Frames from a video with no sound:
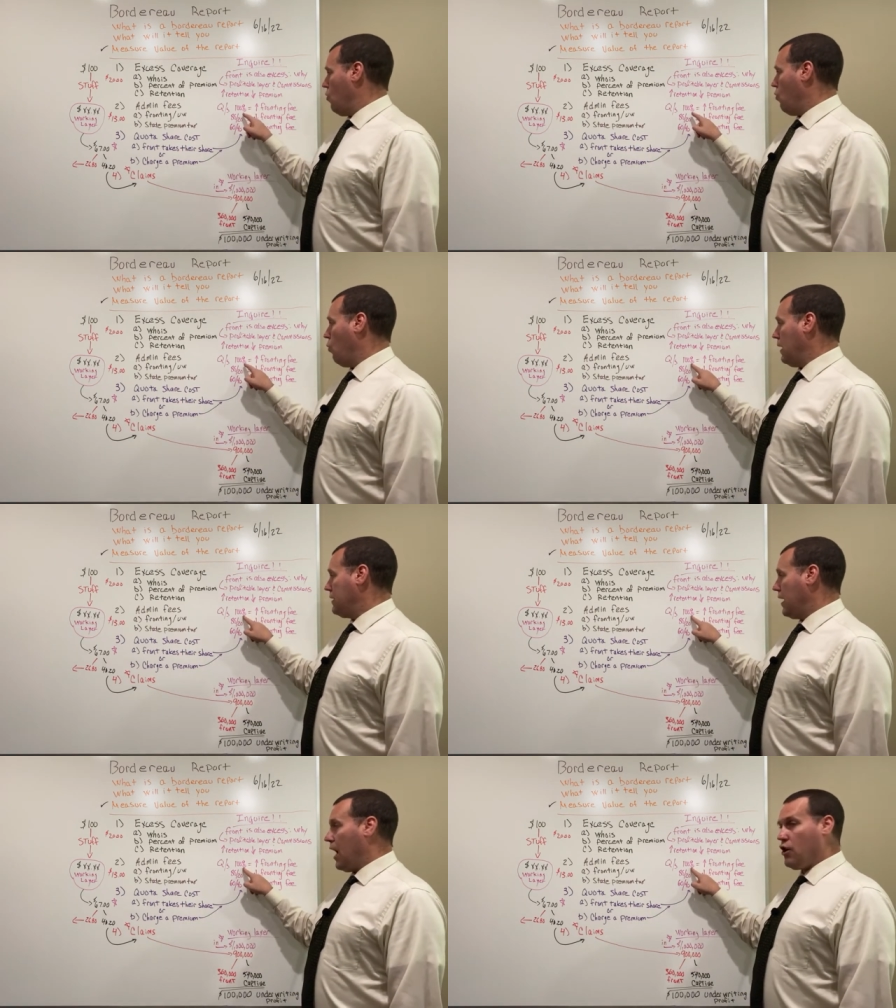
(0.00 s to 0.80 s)
When
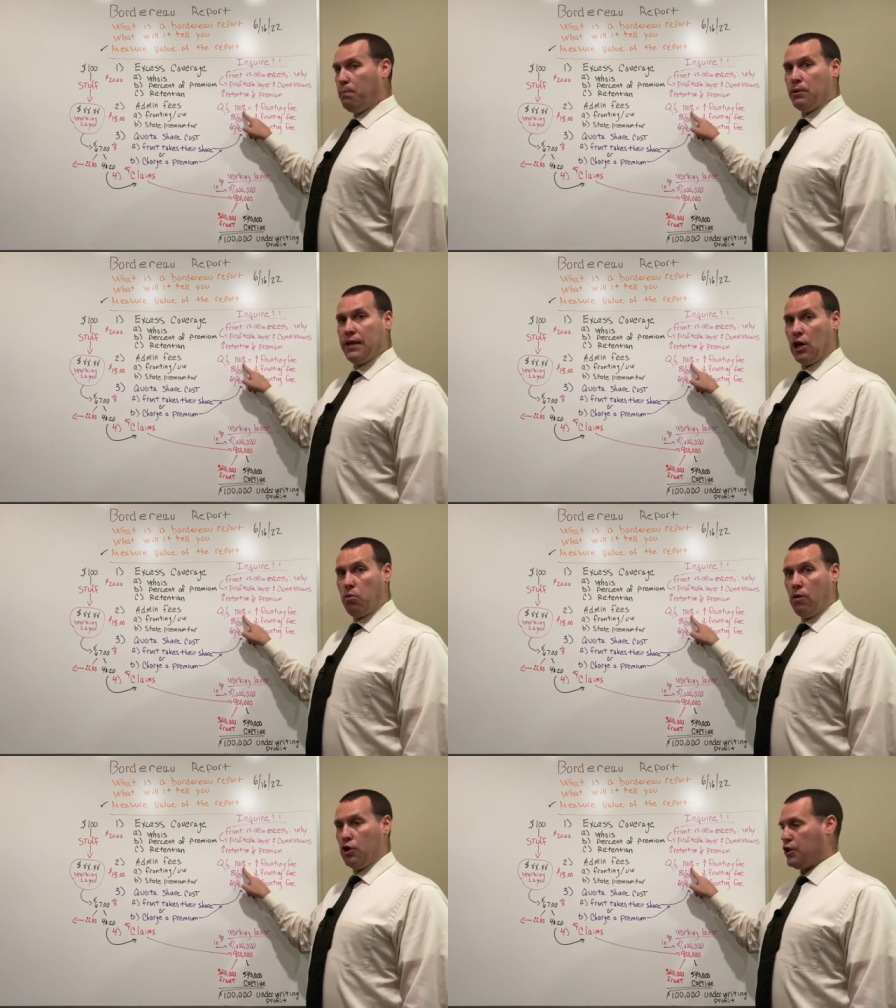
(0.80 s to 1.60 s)
it's 100%
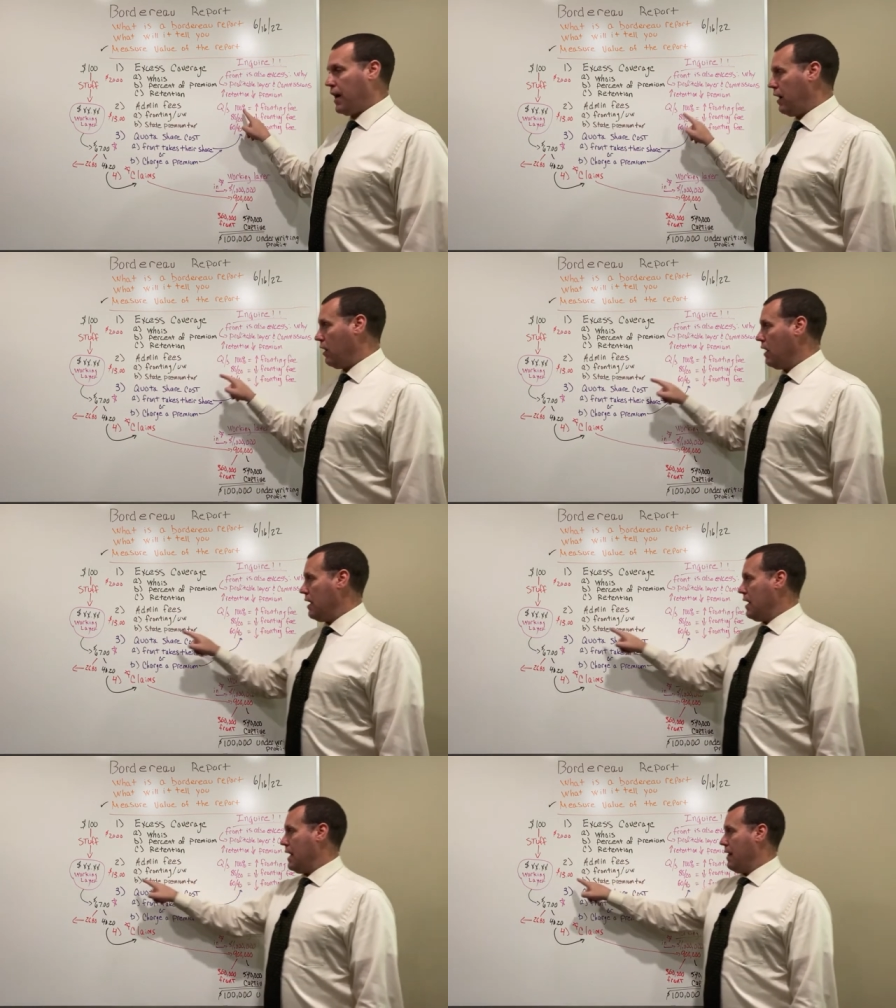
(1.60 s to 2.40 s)
quota share,
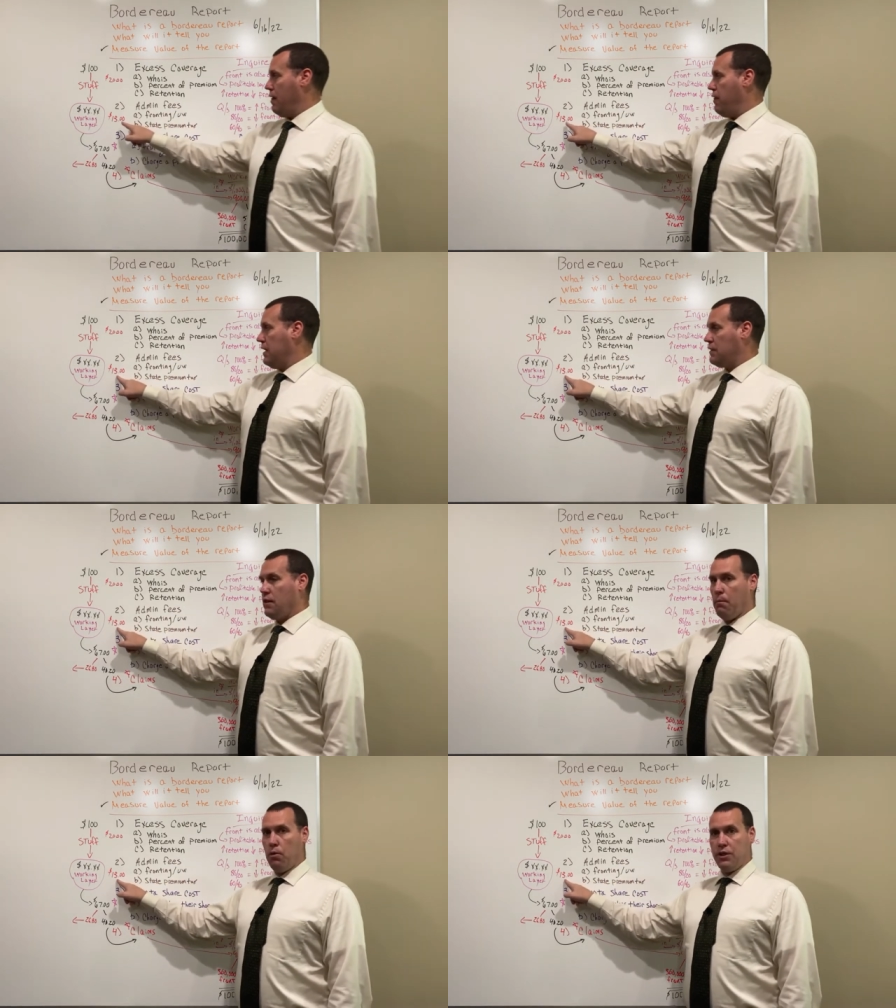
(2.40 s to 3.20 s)
this
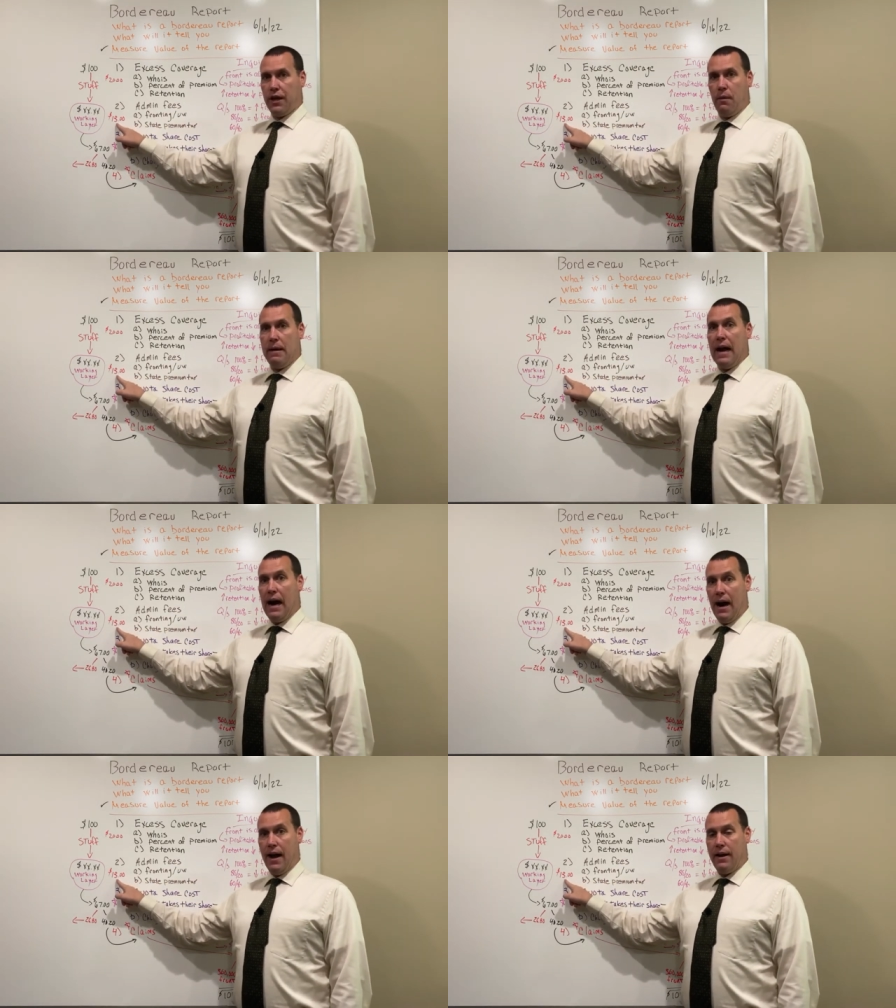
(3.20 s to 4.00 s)
number is going to be
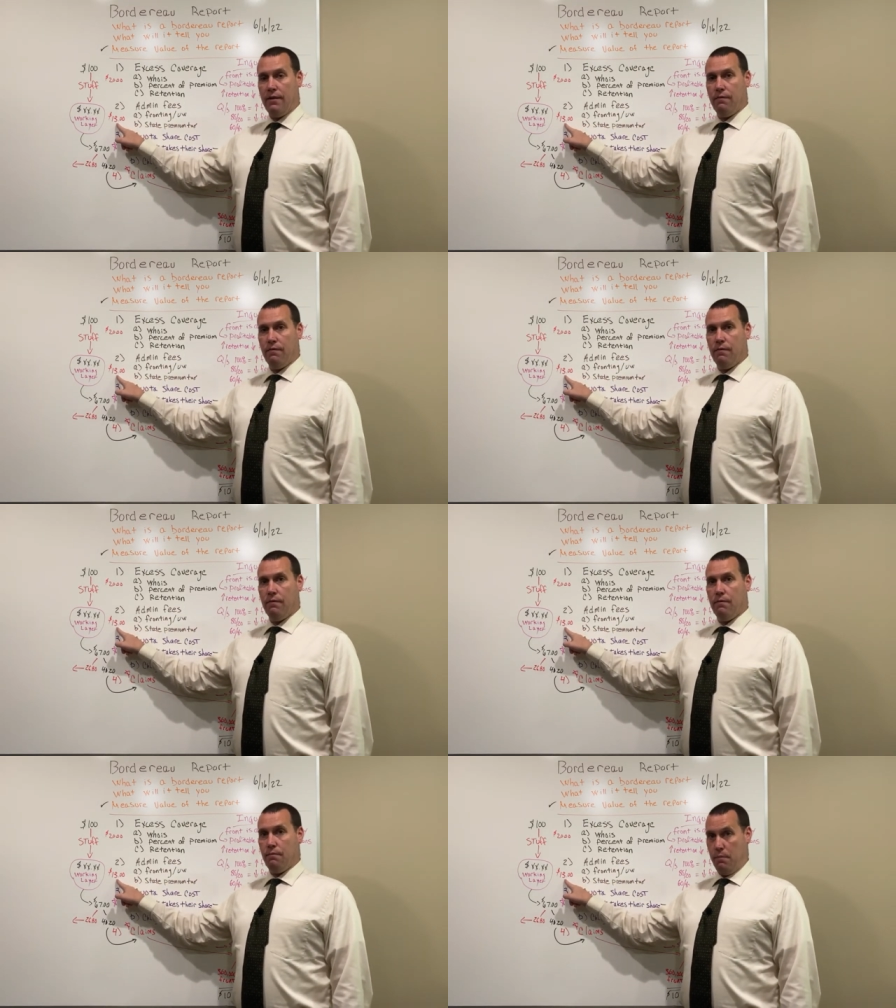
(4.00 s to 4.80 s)
high
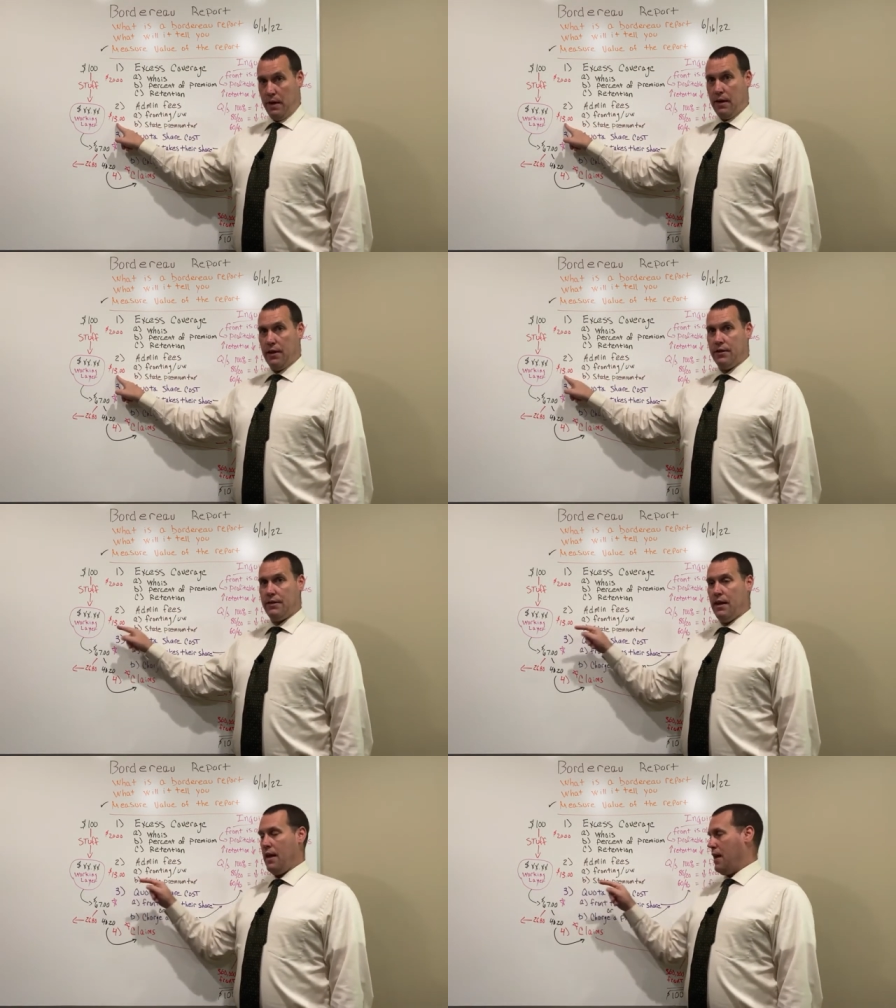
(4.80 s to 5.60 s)
because